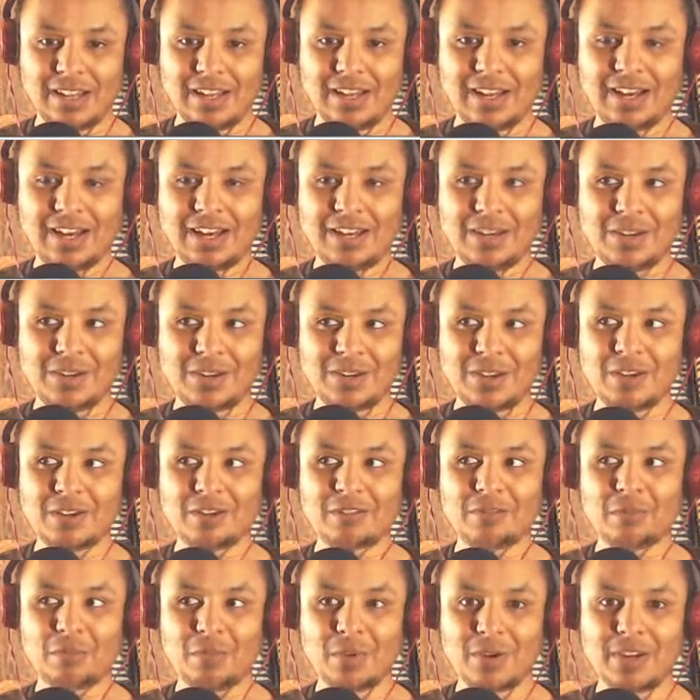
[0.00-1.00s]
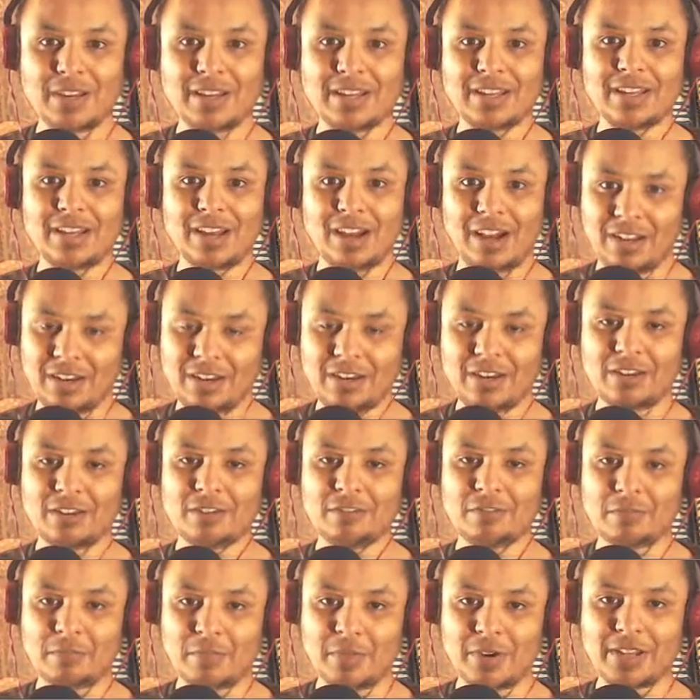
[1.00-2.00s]
I don't know if my
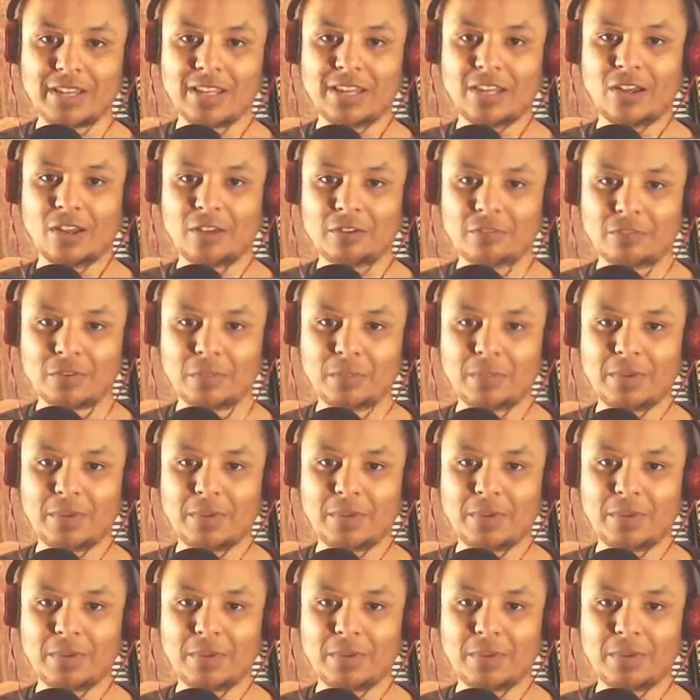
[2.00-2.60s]
life would